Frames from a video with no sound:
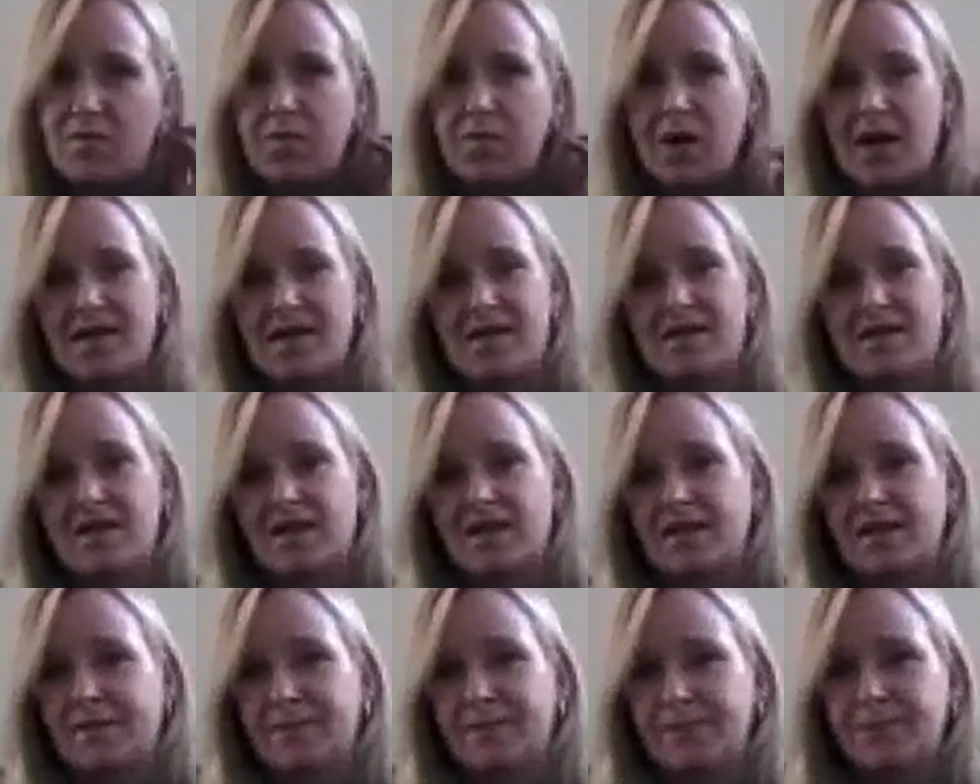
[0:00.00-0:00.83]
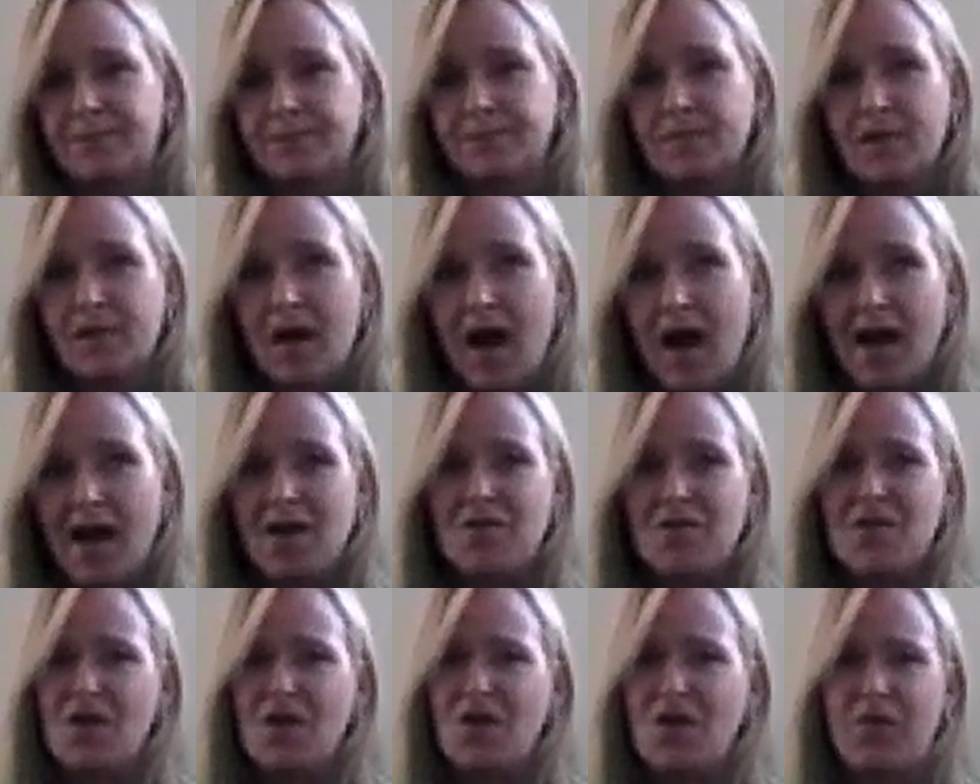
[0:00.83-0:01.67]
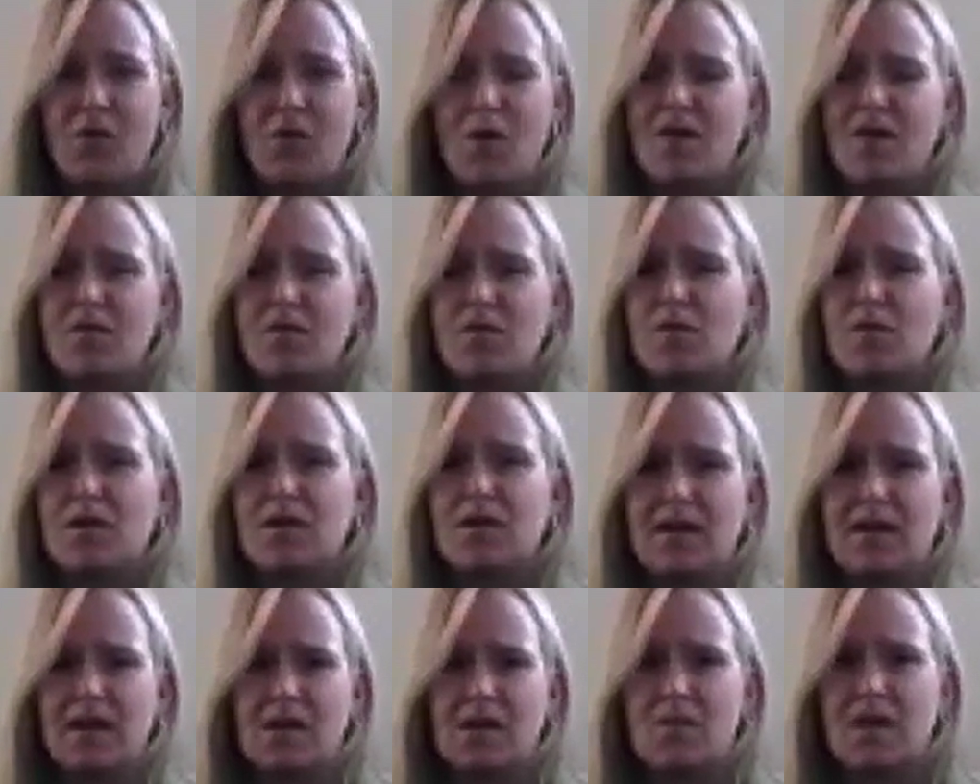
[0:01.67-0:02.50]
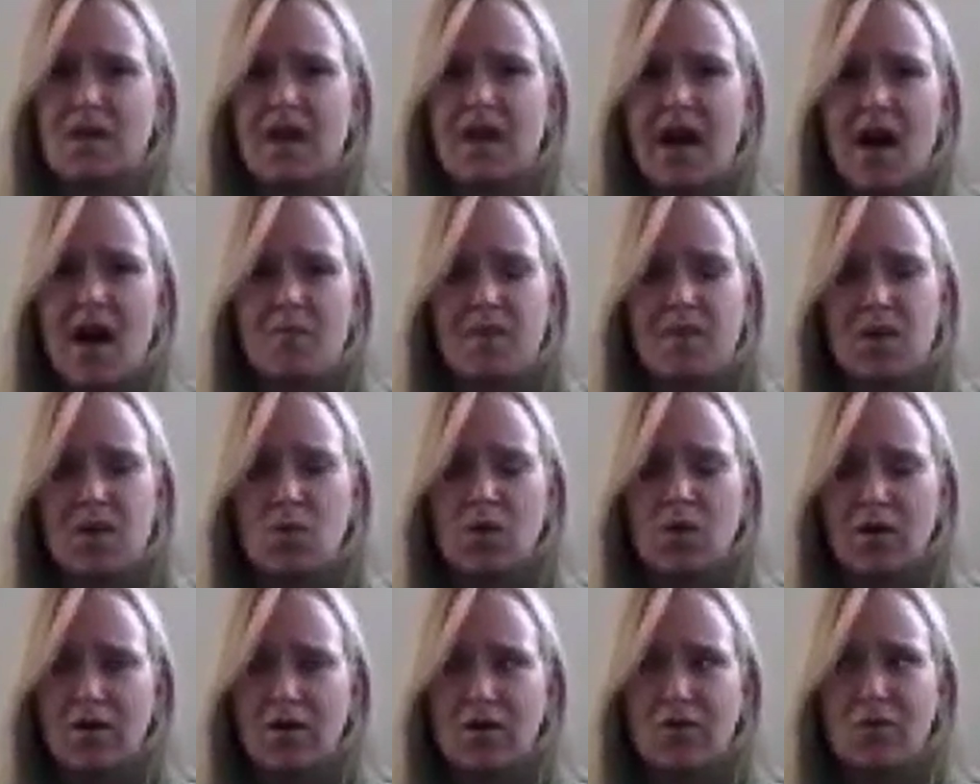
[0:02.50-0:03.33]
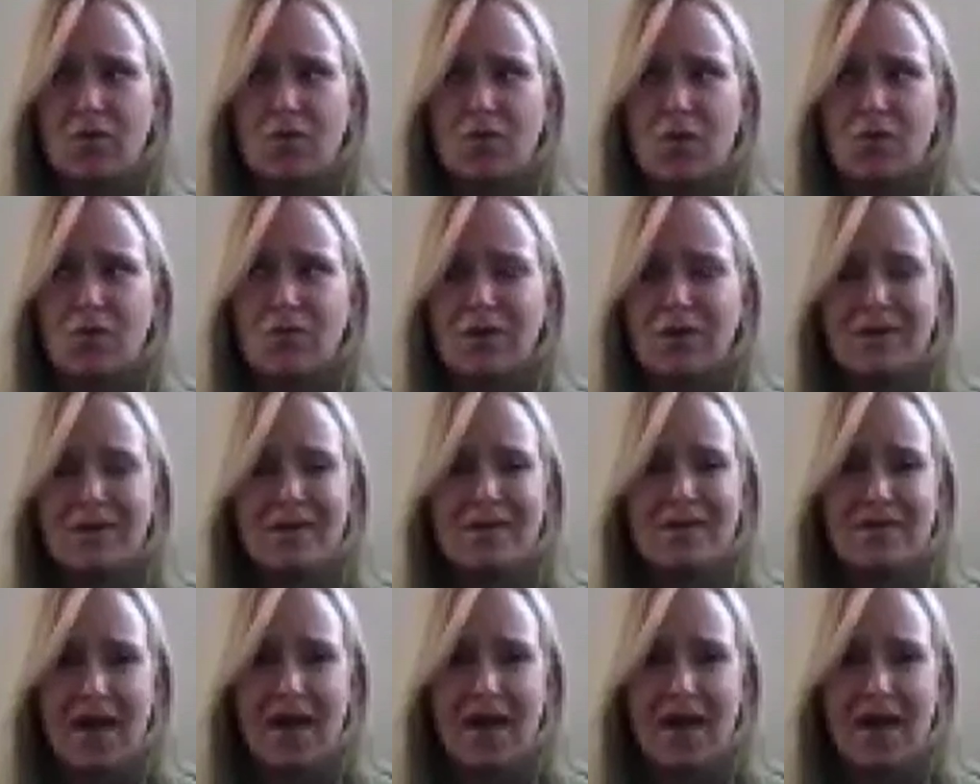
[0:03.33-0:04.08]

But I don't know if we're ever really going to be happy. We're really